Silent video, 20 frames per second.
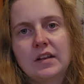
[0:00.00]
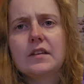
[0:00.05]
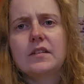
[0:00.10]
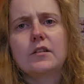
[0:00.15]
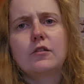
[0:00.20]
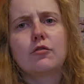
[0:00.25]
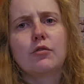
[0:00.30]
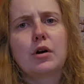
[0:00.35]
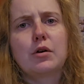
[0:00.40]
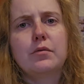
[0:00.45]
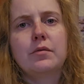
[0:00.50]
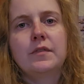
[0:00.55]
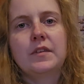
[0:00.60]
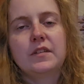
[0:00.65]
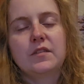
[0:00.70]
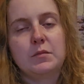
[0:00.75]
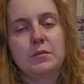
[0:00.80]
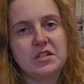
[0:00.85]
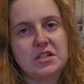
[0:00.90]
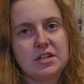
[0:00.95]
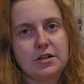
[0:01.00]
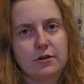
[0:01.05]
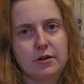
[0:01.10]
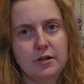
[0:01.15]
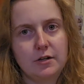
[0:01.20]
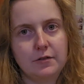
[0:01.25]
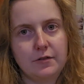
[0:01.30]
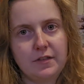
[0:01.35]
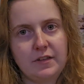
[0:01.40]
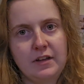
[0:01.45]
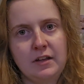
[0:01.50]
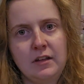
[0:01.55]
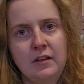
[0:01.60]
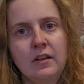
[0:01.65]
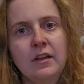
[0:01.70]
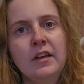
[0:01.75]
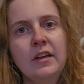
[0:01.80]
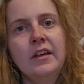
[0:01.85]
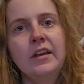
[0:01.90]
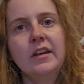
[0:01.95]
this growth, this material thing,